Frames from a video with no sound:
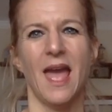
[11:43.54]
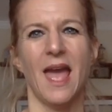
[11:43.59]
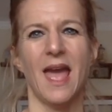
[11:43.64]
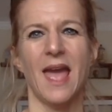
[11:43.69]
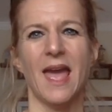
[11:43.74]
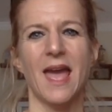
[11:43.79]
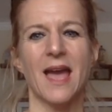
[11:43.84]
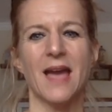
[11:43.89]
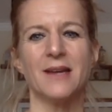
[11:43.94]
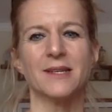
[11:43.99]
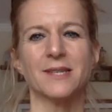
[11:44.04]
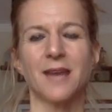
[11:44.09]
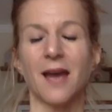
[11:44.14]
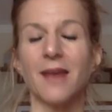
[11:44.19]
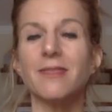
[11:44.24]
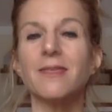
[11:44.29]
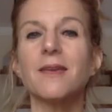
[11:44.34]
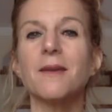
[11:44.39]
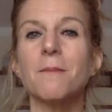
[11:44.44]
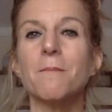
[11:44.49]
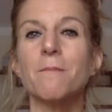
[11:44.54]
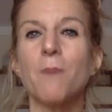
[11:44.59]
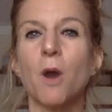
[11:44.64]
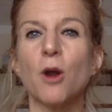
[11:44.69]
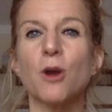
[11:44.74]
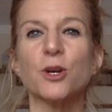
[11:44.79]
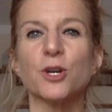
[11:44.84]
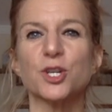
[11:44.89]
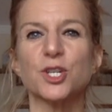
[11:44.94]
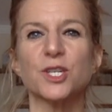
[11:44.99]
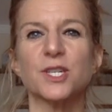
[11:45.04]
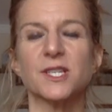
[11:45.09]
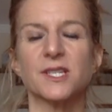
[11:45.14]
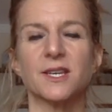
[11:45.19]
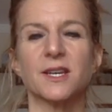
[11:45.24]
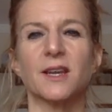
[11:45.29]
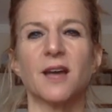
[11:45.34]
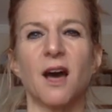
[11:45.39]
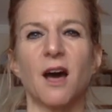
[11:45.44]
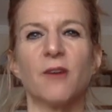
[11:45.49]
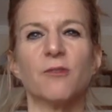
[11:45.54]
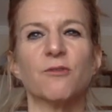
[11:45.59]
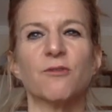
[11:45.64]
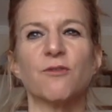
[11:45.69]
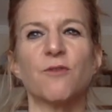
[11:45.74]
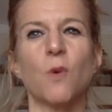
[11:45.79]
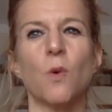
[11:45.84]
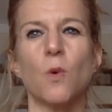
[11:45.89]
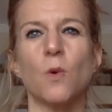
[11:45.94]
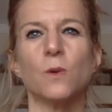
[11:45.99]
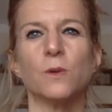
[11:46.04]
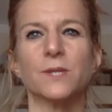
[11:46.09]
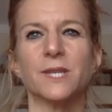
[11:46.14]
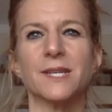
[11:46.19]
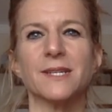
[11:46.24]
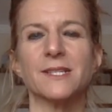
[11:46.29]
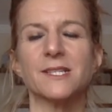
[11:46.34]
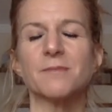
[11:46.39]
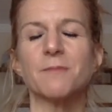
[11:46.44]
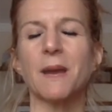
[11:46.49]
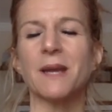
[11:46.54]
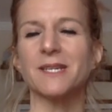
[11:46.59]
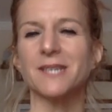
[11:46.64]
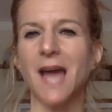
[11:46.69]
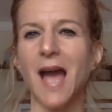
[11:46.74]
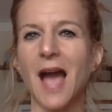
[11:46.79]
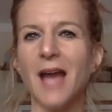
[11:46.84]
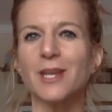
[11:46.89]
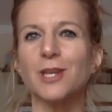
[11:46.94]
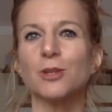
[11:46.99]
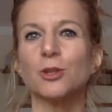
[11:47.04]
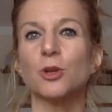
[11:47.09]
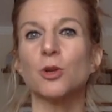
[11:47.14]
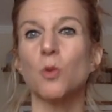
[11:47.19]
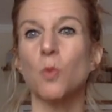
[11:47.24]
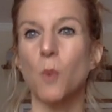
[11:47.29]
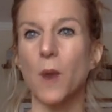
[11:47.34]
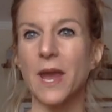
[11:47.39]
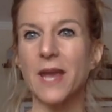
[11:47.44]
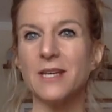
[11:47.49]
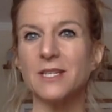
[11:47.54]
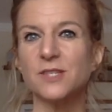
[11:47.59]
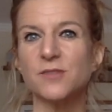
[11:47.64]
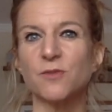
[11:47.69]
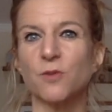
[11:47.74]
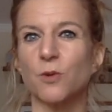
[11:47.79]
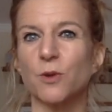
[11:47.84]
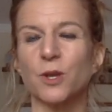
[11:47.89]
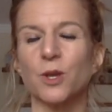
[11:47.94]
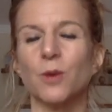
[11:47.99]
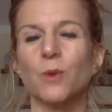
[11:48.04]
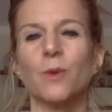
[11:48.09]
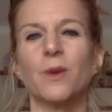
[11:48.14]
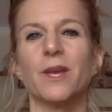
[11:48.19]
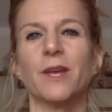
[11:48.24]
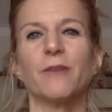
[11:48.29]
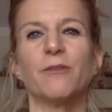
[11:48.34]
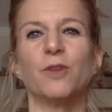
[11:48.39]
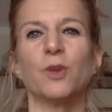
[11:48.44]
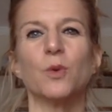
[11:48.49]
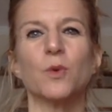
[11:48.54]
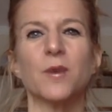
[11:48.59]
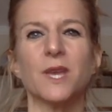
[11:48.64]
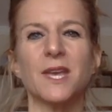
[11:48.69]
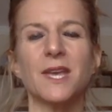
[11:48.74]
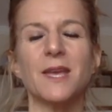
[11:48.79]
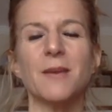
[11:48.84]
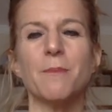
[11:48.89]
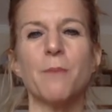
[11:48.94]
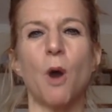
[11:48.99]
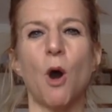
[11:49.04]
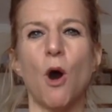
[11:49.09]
And I think March is going to unfold in spectacular ways for you if you keep